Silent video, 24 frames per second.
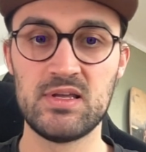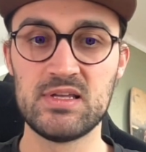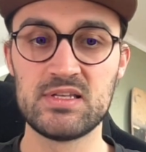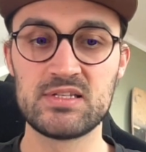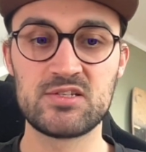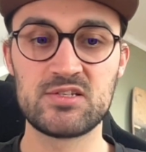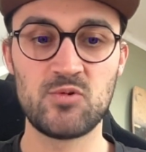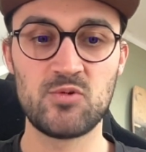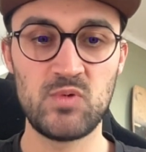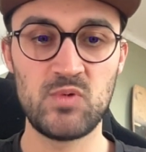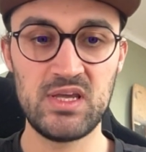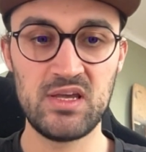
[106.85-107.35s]

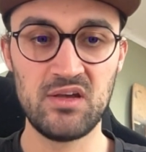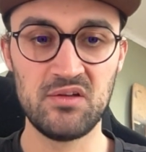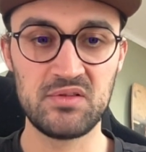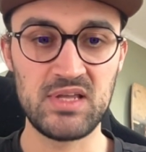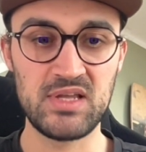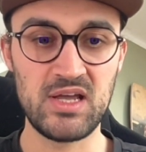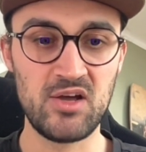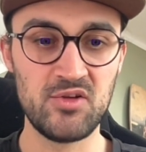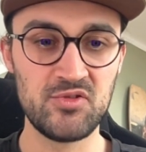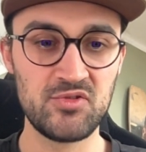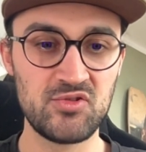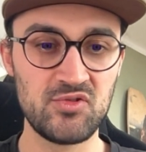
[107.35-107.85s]
So we go
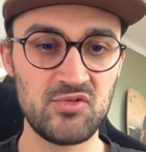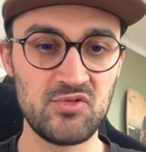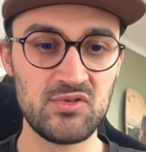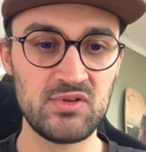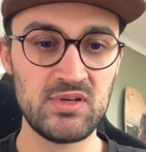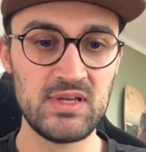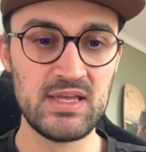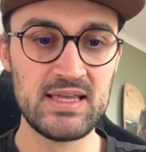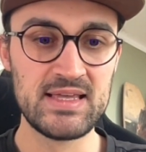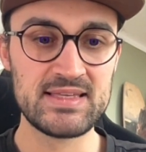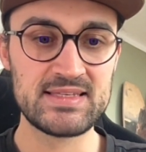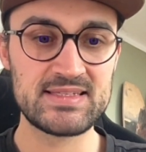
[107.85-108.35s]
down to
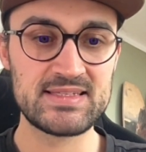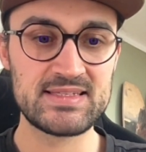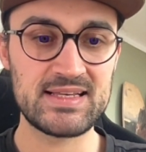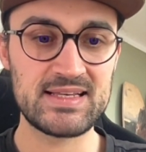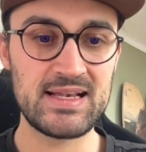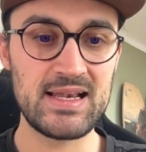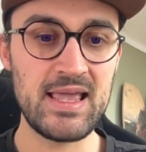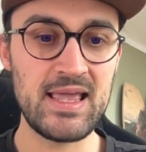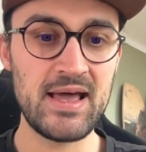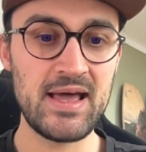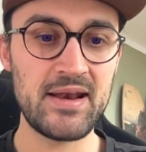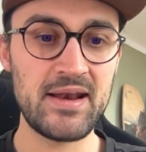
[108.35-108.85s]

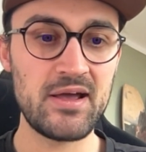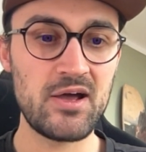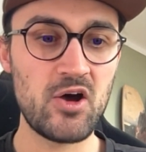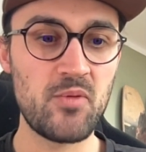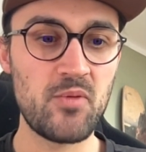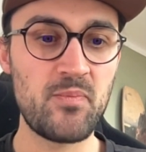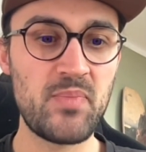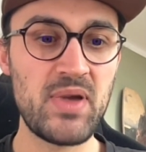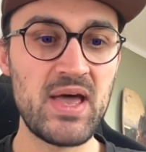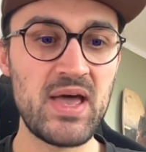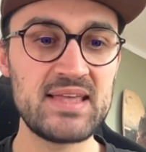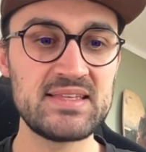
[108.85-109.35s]
sclera
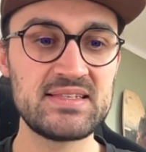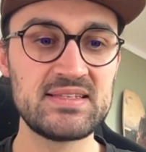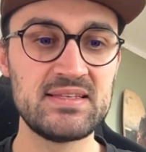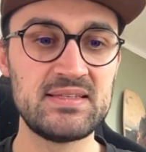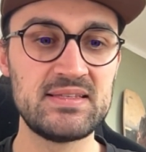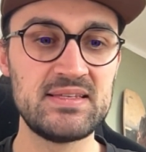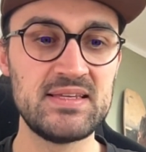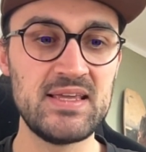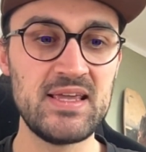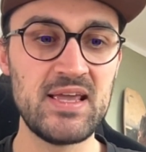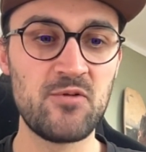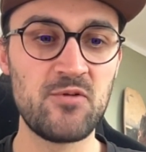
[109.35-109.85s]

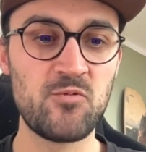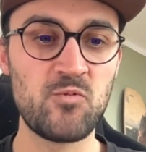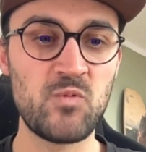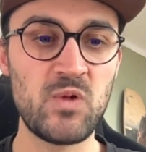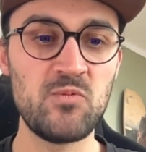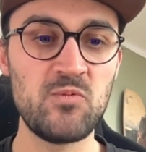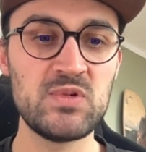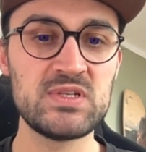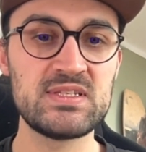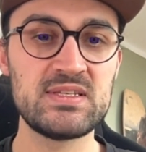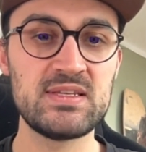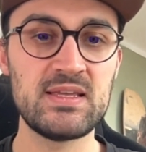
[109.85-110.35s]
opacity, and when
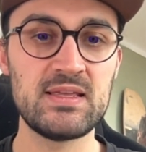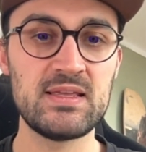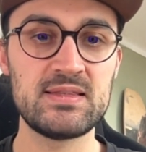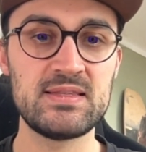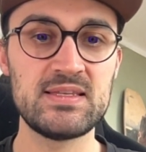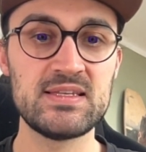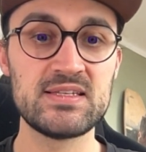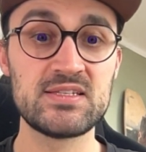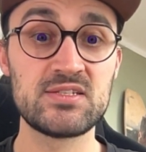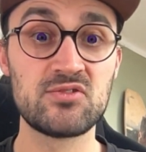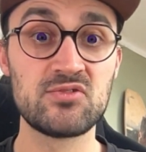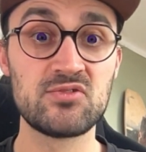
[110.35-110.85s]
we set
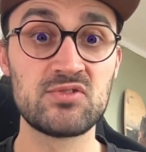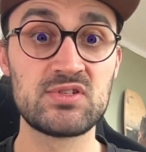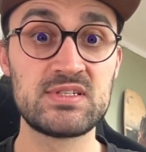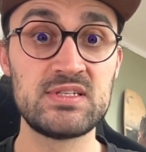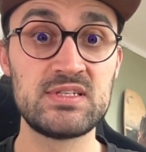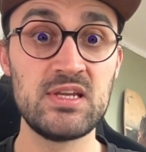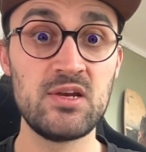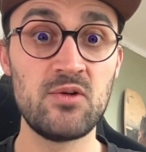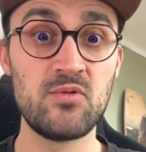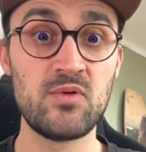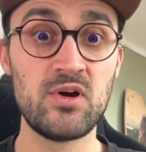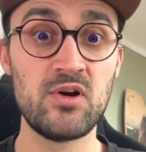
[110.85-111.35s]
this to
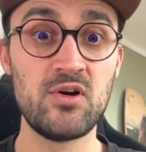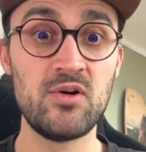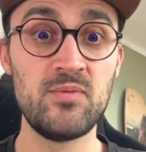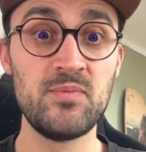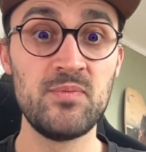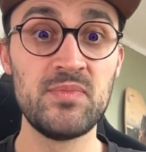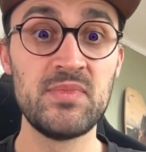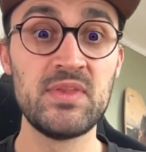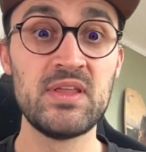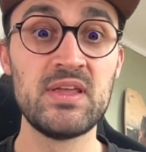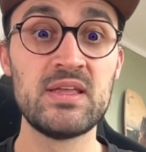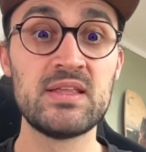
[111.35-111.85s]

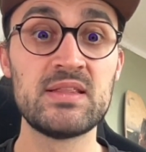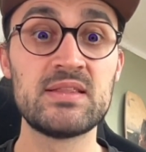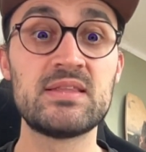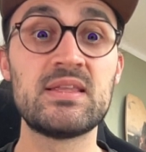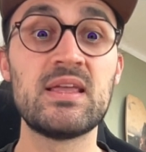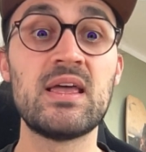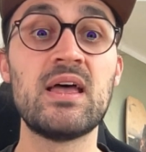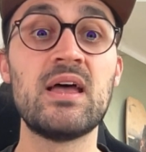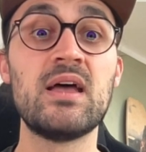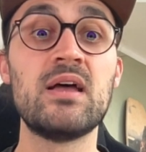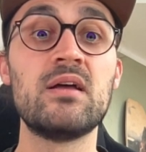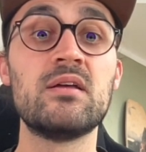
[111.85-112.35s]
zero,
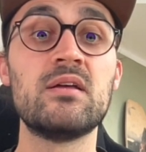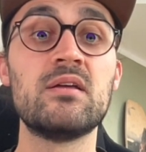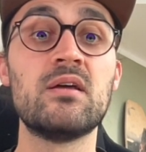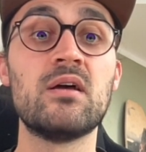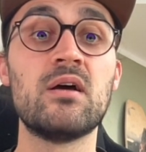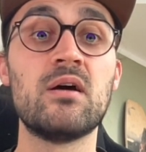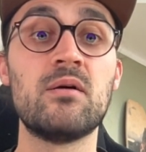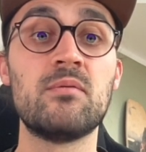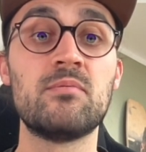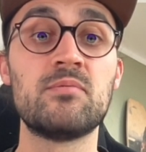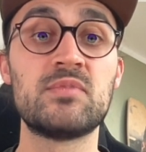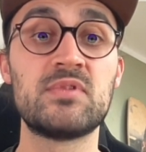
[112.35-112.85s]
the
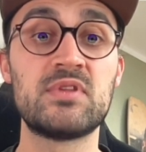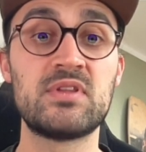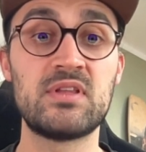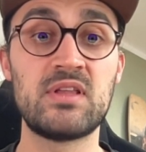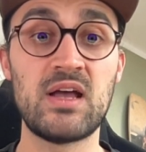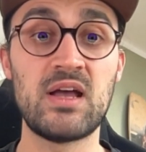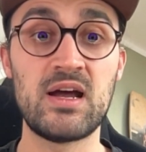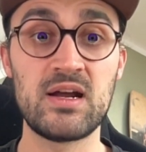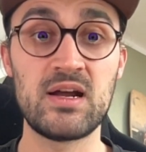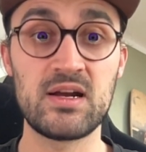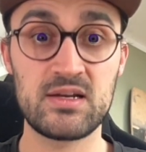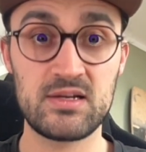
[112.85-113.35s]
yeah,
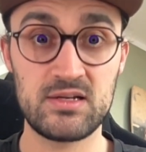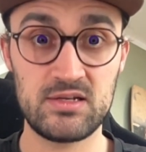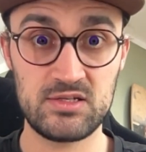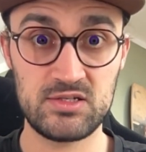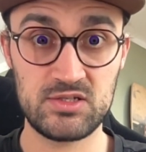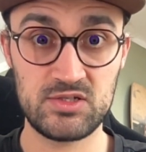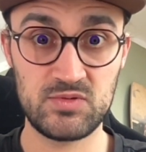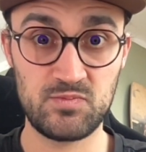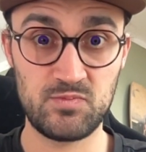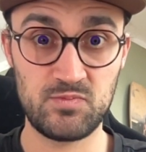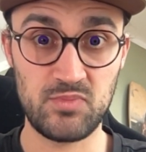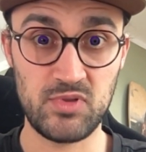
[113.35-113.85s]
dark
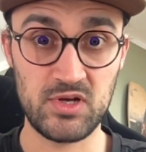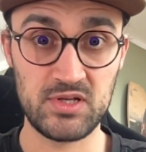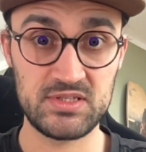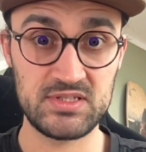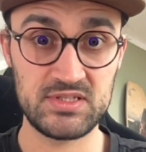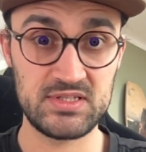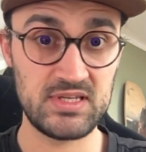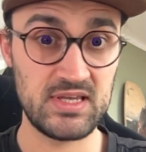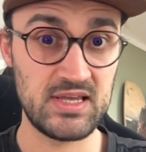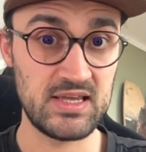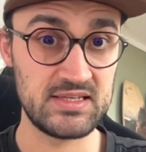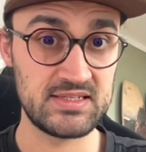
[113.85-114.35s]

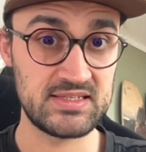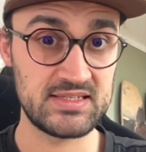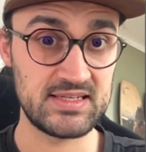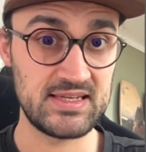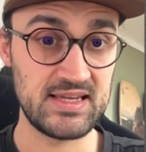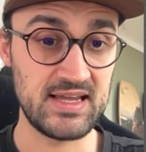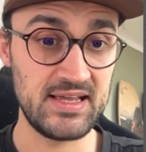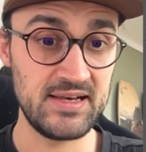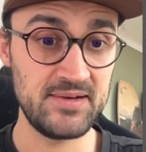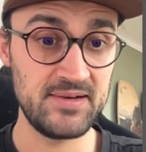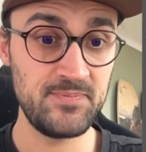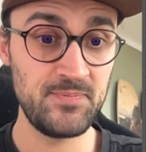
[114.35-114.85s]
spots has
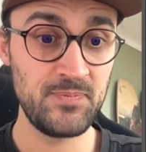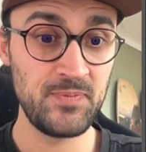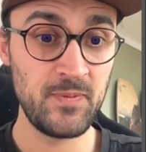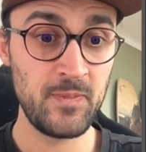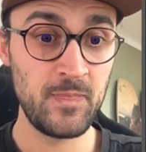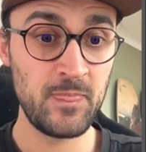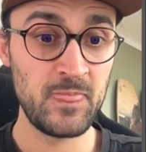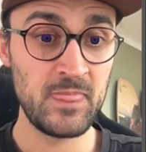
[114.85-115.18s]
gone.